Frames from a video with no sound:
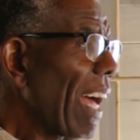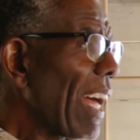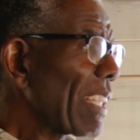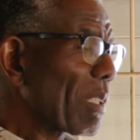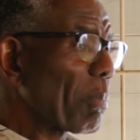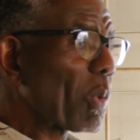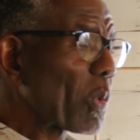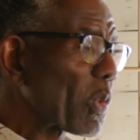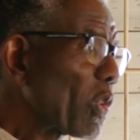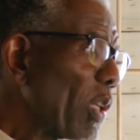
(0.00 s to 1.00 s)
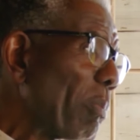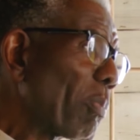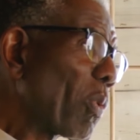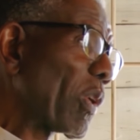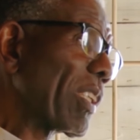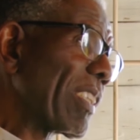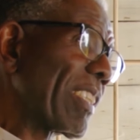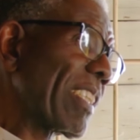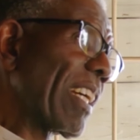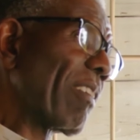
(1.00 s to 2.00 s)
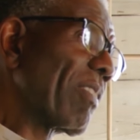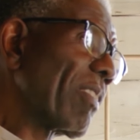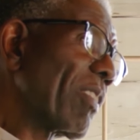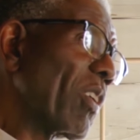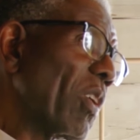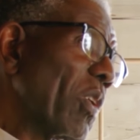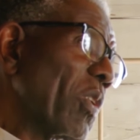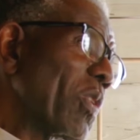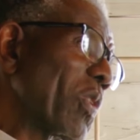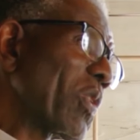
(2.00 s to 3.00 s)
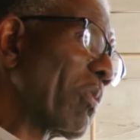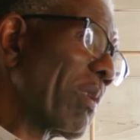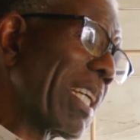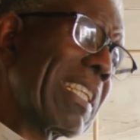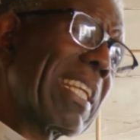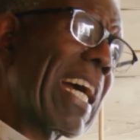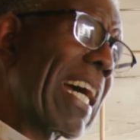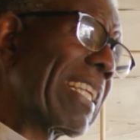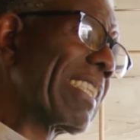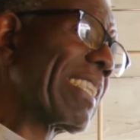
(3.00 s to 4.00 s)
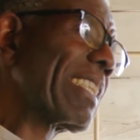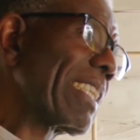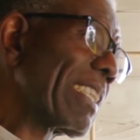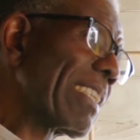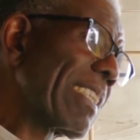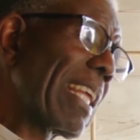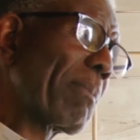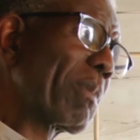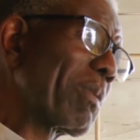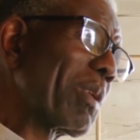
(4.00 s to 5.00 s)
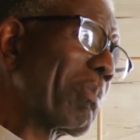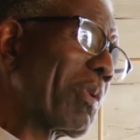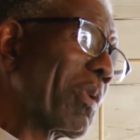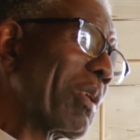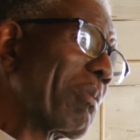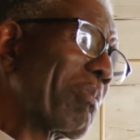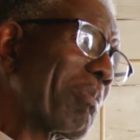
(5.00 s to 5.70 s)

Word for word: as opposed to important stuff. Uh -huh, uh -huh. So my dad stepped up to the podium